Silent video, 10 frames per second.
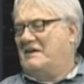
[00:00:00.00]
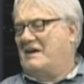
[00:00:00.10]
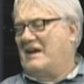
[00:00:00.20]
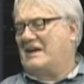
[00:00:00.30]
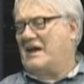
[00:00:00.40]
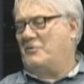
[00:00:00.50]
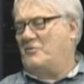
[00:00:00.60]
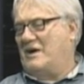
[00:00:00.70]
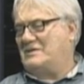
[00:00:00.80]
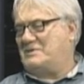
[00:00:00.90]
I got to
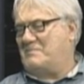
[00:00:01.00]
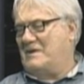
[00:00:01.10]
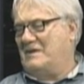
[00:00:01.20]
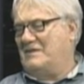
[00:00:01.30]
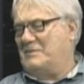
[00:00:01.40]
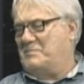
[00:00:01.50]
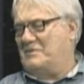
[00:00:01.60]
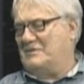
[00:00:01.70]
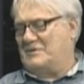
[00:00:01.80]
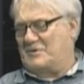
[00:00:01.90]
watch the
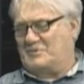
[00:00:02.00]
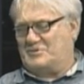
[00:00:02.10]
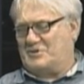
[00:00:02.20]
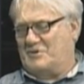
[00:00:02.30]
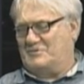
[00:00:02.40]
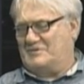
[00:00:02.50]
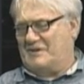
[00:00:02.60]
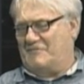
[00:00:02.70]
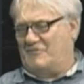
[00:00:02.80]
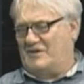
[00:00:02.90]
political shows
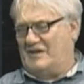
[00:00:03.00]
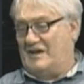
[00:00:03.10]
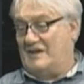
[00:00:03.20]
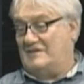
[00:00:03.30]
every day.